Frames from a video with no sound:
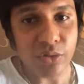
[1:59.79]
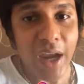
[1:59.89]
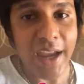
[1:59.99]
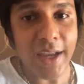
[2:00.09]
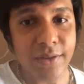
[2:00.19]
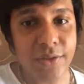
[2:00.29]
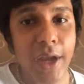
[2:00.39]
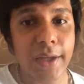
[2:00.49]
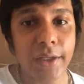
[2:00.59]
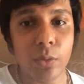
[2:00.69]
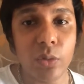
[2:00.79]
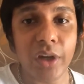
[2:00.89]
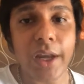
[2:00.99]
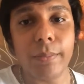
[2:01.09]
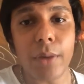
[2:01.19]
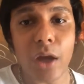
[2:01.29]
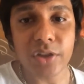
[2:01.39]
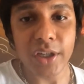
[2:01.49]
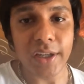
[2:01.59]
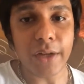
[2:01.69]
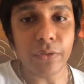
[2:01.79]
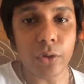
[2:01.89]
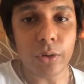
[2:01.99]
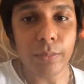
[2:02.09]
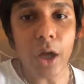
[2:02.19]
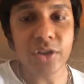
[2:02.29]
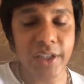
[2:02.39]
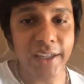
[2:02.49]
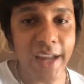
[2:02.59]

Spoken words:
TRAI has decided to create a blockchain network or a blockchain